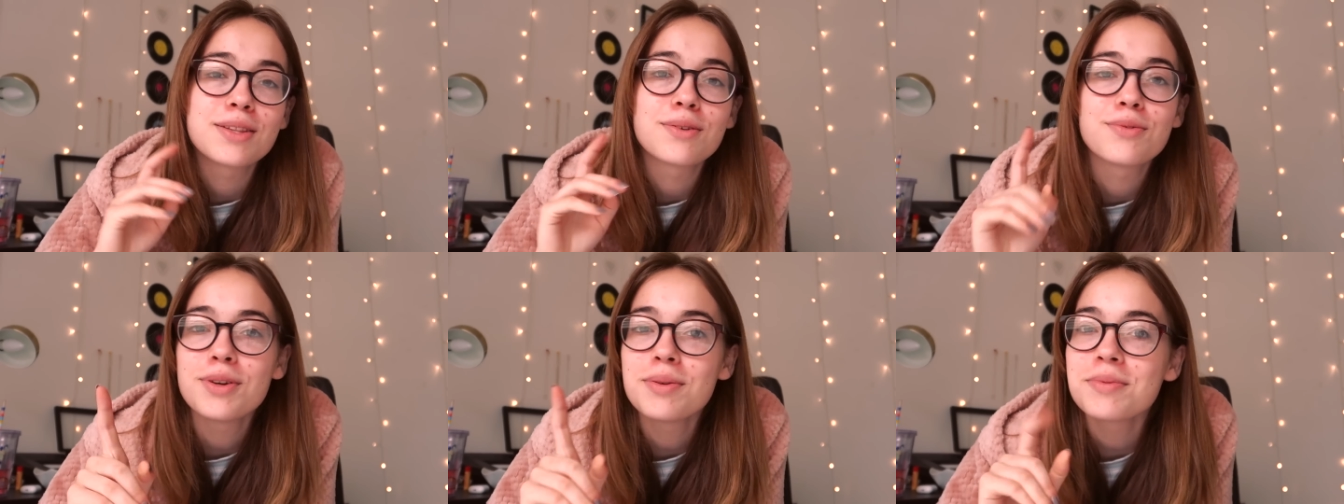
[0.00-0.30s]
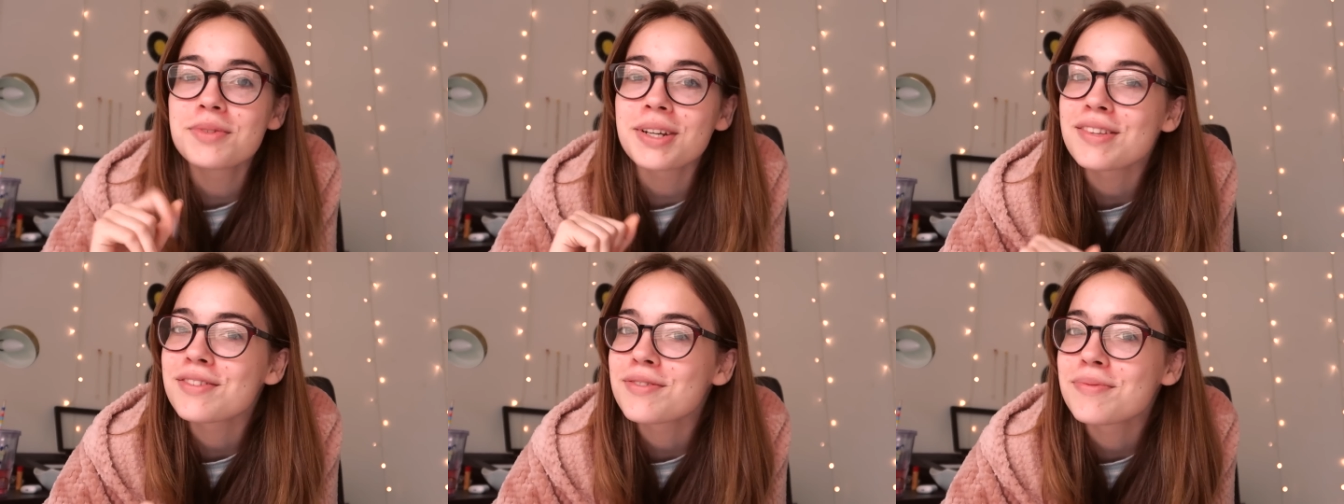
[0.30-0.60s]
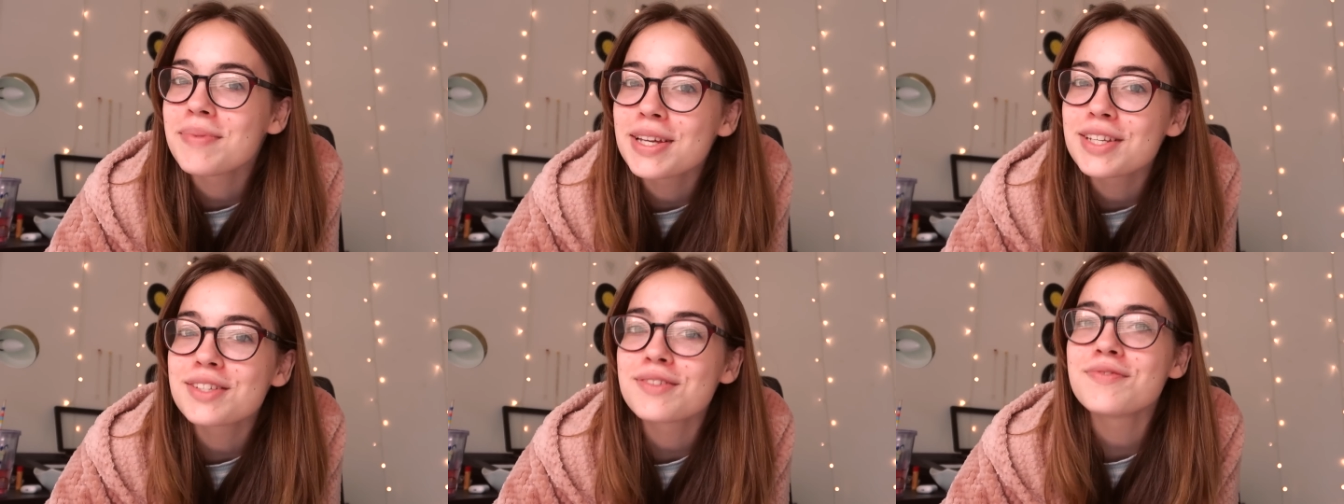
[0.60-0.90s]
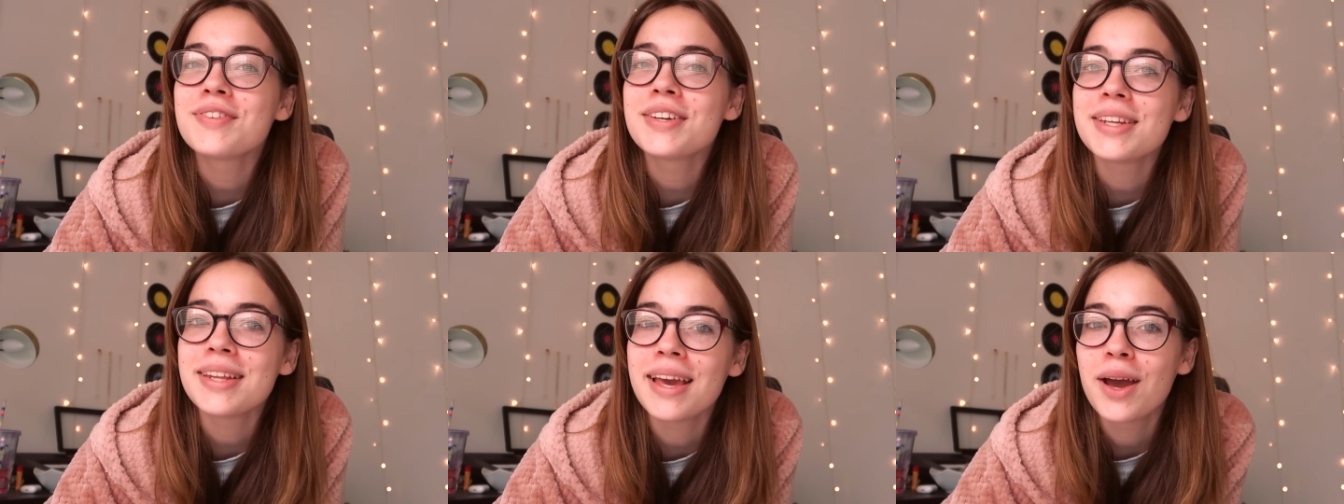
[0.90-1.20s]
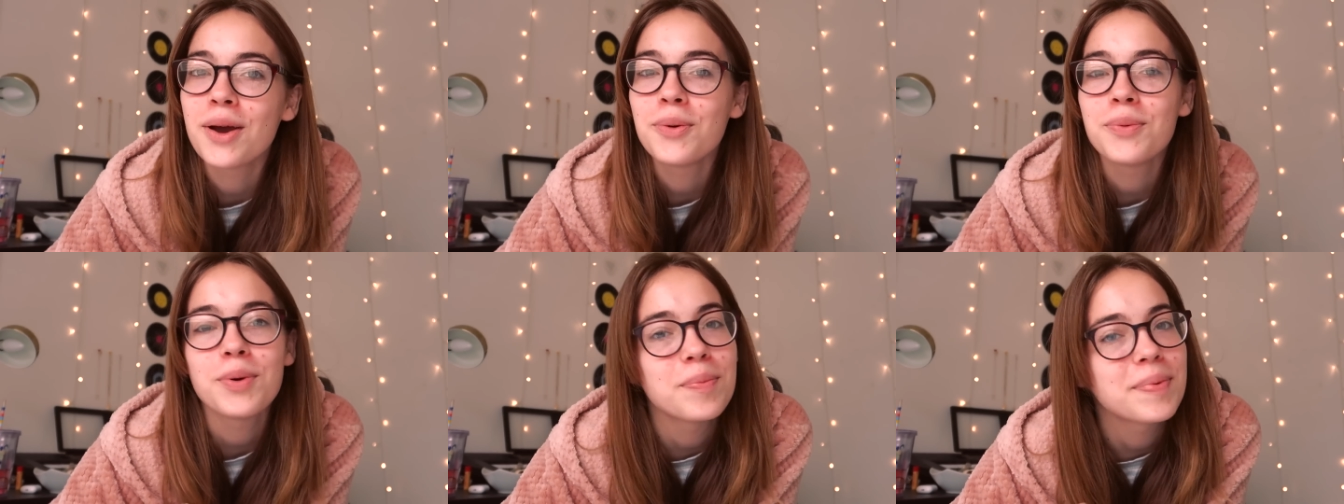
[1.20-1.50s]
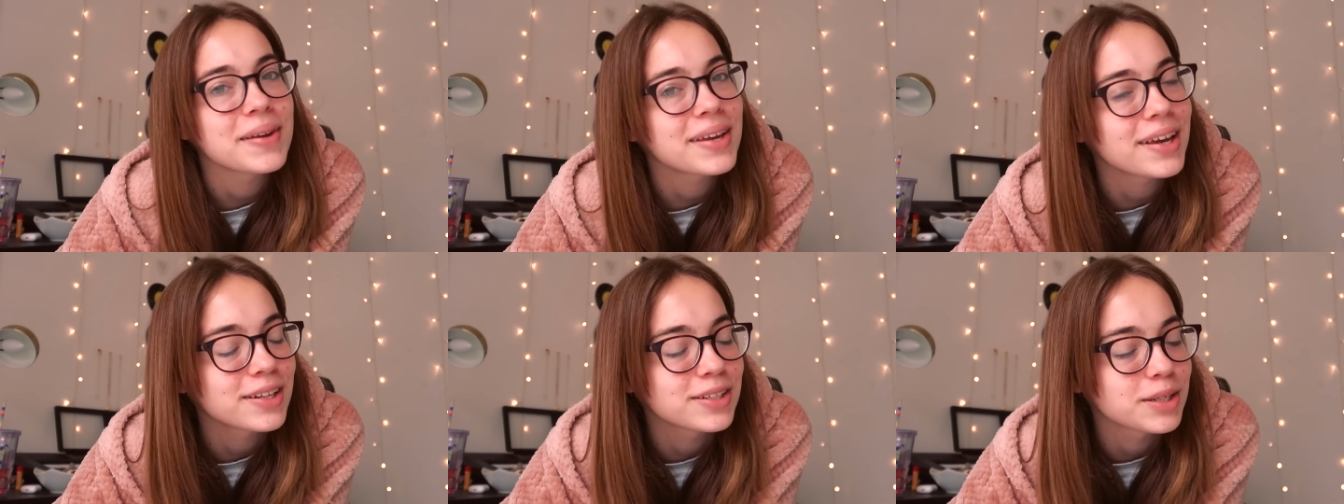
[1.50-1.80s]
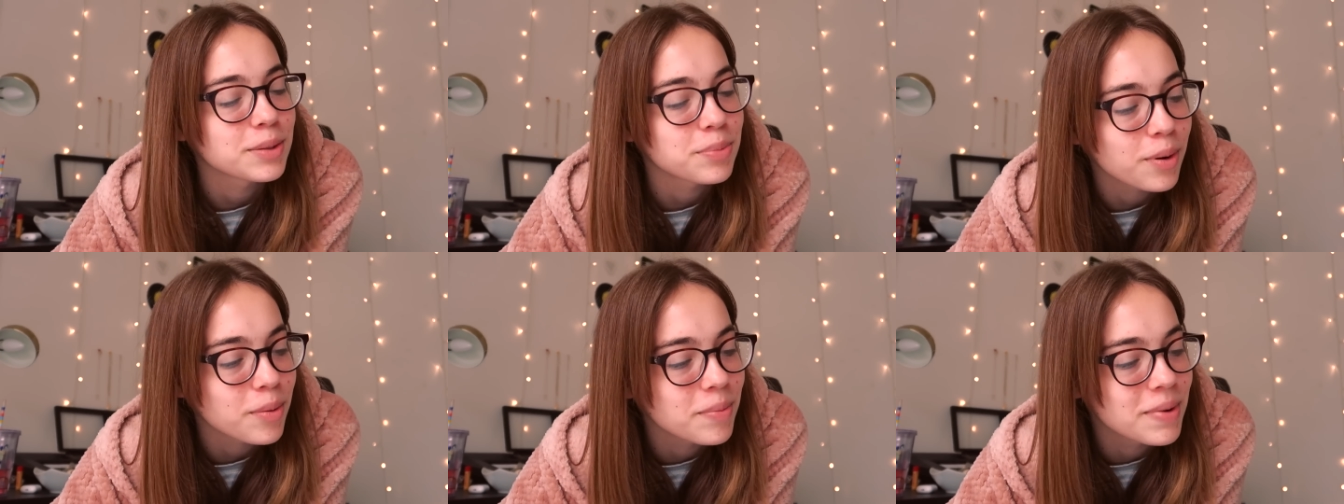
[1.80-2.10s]
the room transformation video will be
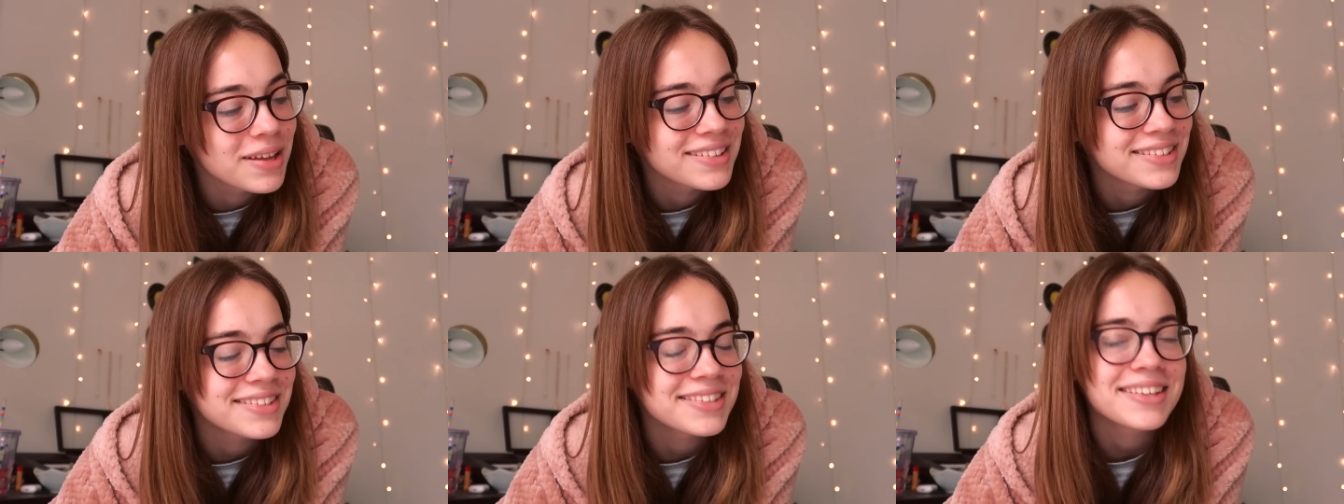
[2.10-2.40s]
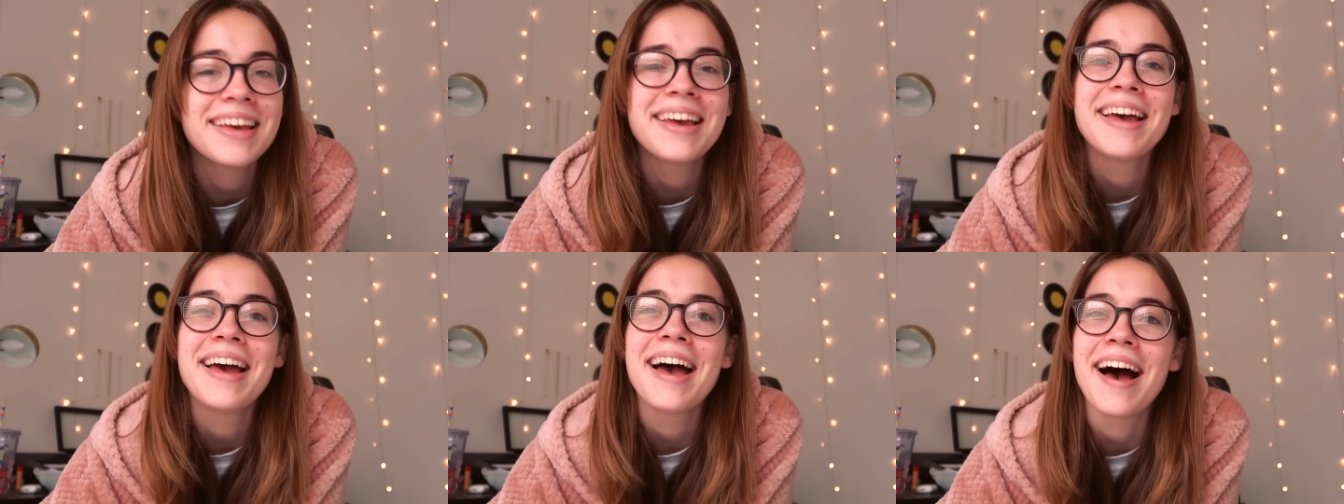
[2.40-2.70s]
good, I promise.